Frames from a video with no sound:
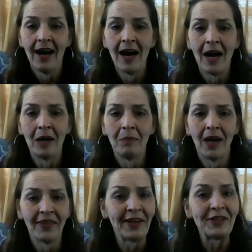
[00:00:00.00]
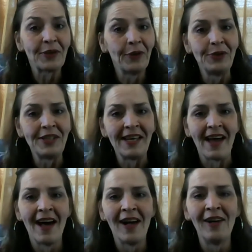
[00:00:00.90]
I think it's
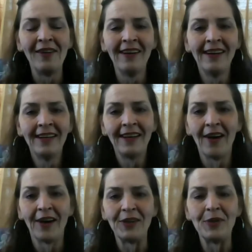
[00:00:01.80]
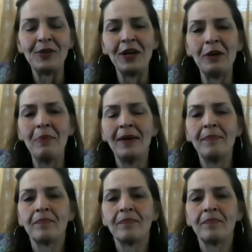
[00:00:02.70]
Clusie L on YouTube.